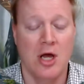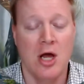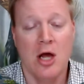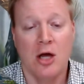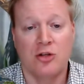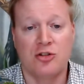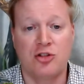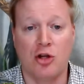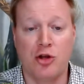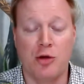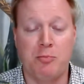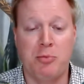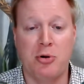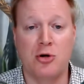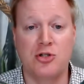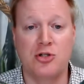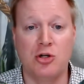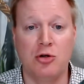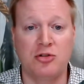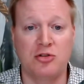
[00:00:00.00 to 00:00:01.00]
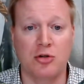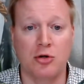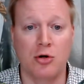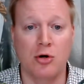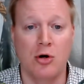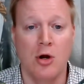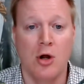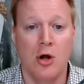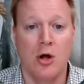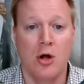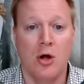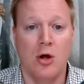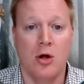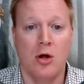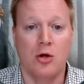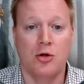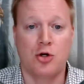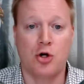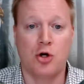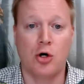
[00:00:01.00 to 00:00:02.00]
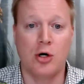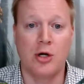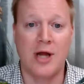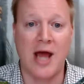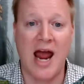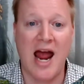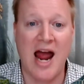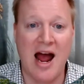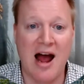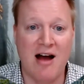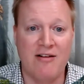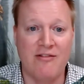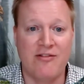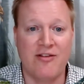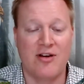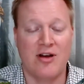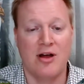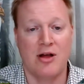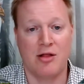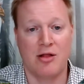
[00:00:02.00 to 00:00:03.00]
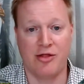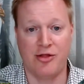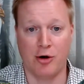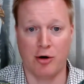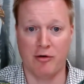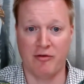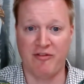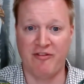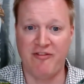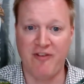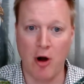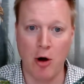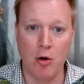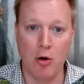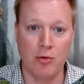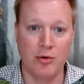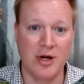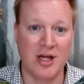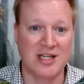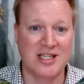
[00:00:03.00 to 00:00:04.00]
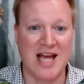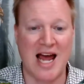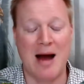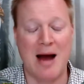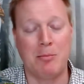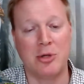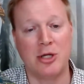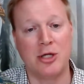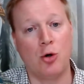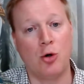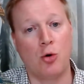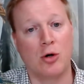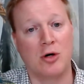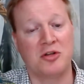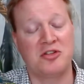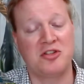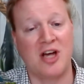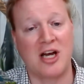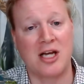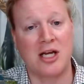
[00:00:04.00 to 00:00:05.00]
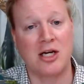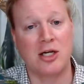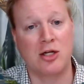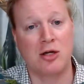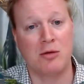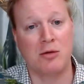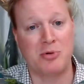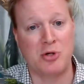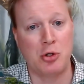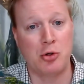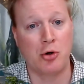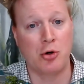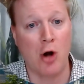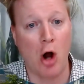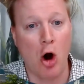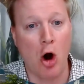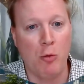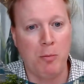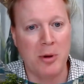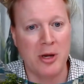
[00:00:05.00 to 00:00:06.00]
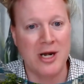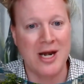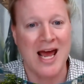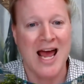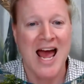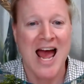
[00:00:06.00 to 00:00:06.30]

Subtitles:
So the producer could have their phone, tablet, or a second computer open